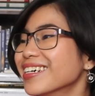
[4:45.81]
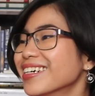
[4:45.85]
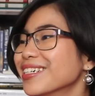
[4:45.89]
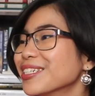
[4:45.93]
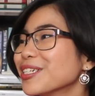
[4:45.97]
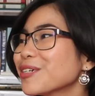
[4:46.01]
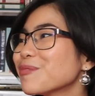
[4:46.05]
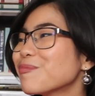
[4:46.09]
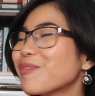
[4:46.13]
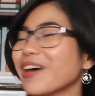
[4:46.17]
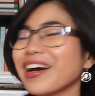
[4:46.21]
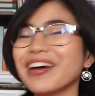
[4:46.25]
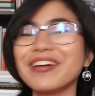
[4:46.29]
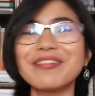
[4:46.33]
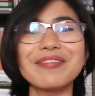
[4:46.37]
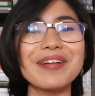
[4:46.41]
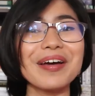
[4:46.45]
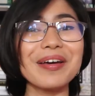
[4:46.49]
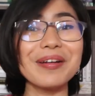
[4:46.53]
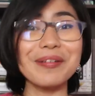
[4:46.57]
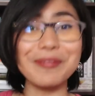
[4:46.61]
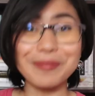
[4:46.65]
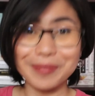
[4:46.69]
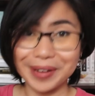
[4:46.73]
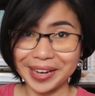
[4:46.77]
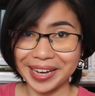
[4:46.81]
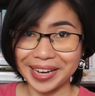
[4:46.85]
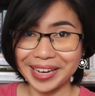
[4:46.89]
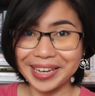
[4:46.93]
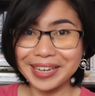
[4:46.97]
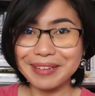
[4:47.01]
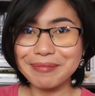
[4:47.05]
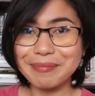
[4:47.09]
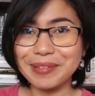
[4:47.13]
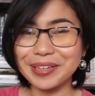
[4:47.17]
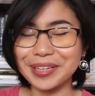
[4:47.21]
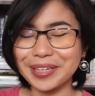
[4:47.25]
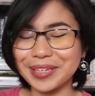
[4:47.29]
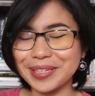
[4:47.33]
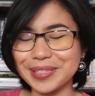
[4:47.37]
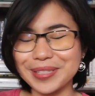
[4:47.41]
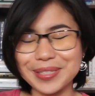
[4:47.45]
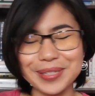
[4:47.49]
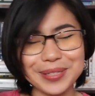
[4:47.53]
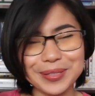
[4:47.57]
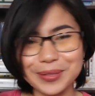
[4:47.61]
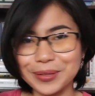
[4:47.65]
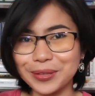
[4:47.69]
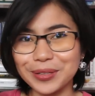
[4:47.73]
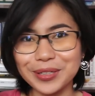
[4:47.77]
to buy it right away because the
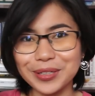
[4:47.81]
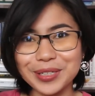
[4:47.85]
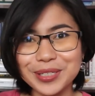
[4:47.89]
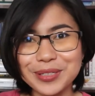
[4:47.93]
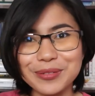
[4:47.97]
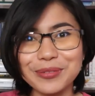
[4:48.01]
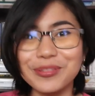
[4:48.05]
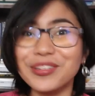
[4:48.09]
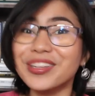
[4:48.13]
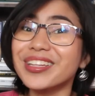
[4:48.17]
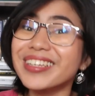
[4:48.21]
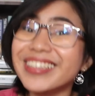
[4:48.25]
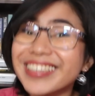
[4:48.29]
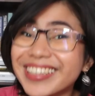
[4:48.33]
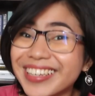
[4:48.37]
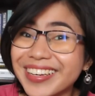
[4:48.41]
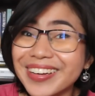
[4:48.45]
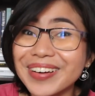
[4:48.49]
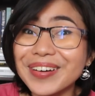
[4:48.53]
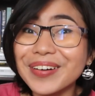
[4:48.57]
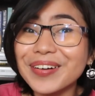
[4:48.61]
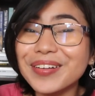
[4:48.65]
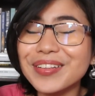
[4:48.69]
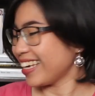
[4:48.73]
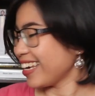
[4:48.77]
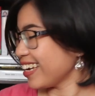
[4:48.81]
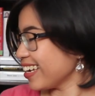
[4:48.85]
story is really cute